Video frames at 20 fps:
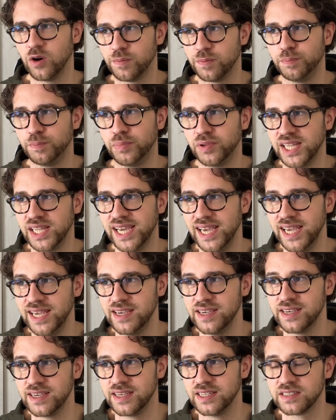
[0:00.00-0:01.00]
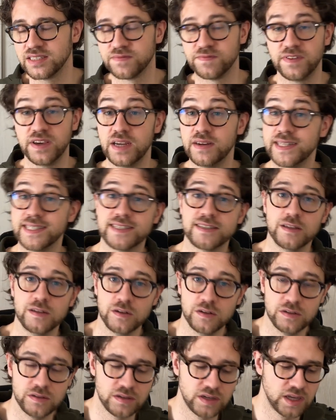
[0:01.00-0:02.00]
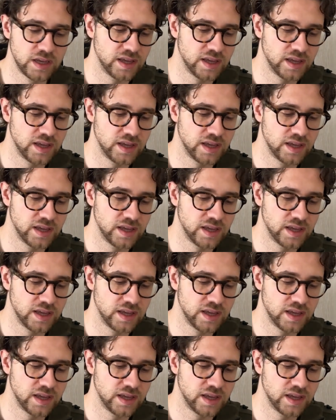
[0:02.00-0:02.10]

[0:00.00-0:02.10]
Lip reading: play is very slow.